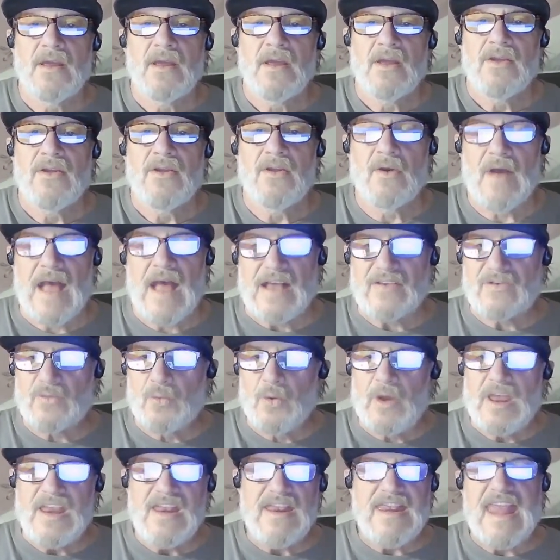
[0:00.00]
You know, as
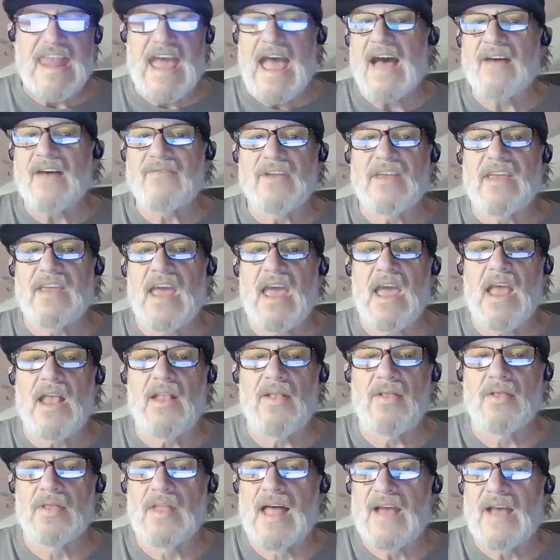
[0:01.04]
we
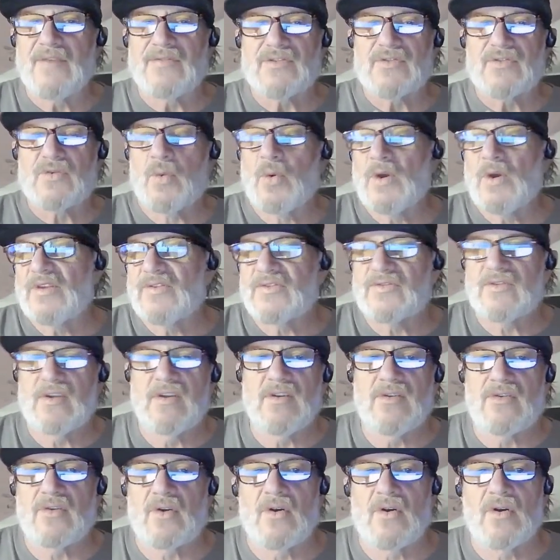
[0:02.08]
navigate life's twists
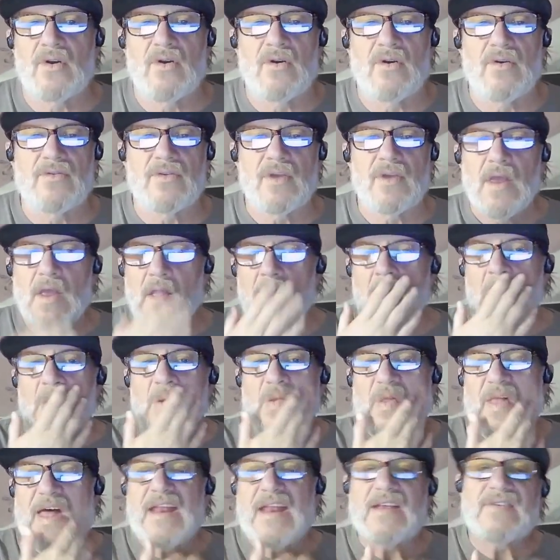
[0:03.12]
and turns,
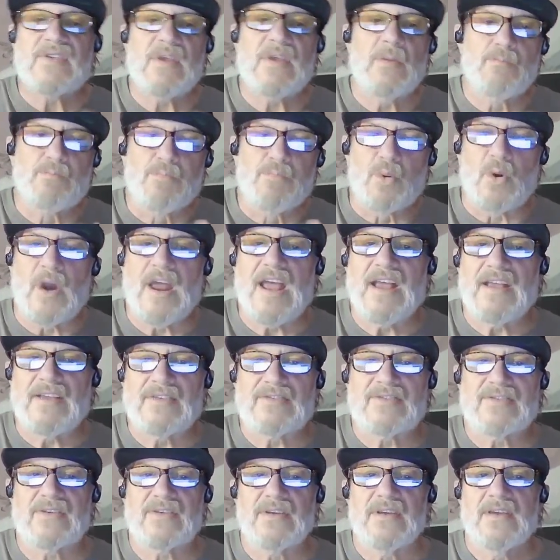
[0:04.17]
let us
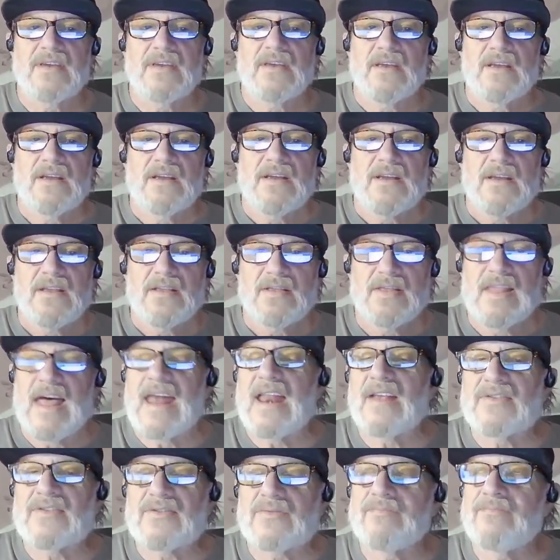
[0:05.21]
embrace, let
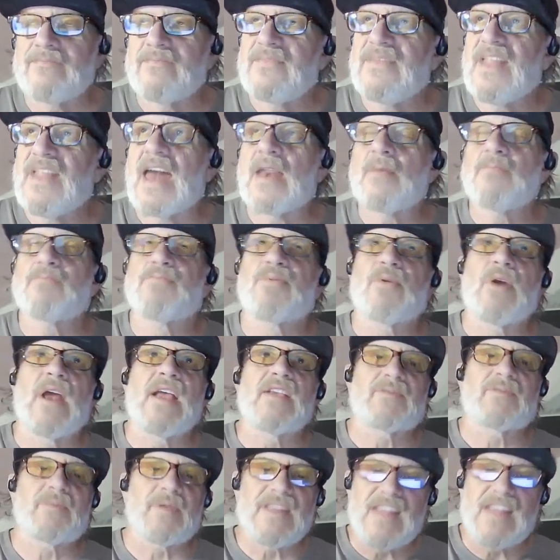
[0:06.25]
us not
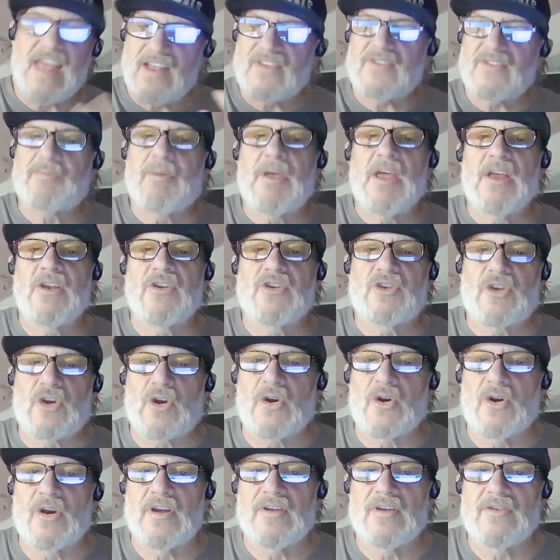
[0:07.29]
embrace, but let us be
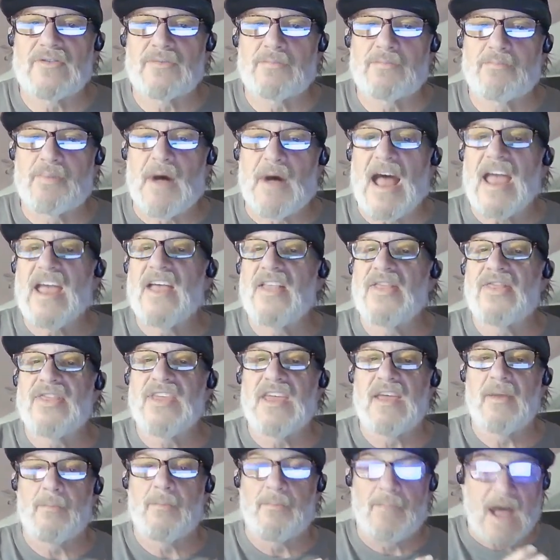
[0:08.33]
encouraged by
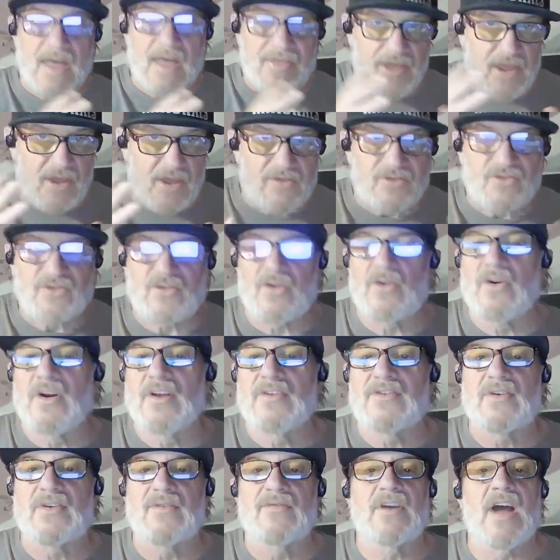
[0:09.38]
the by the
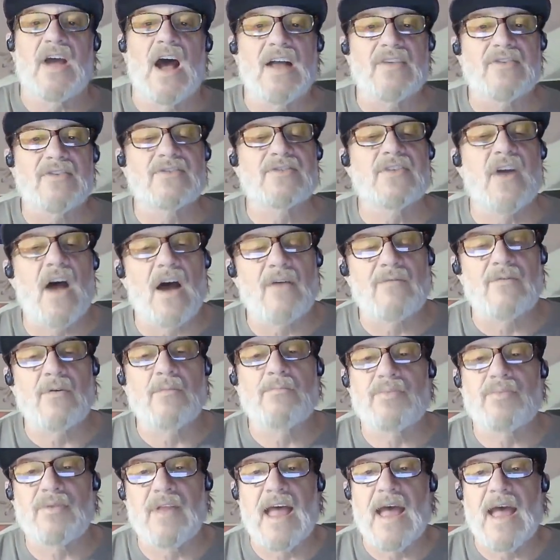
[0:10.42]
assurance of God's sovereign
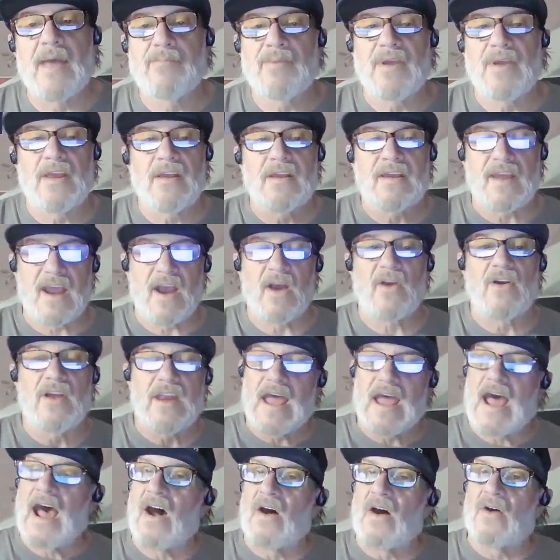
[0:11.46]
plan being carried
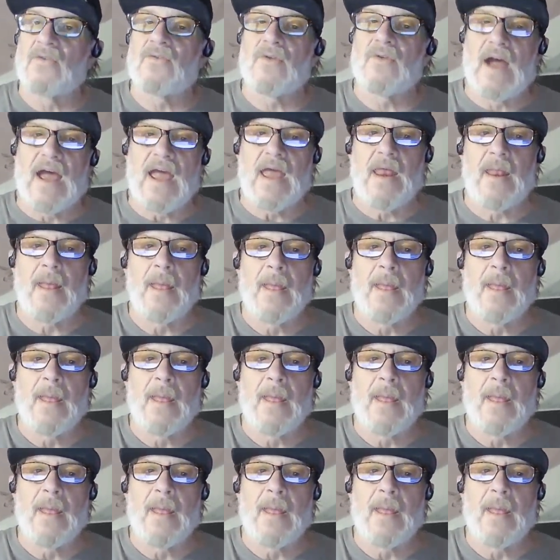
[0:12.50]
out, right?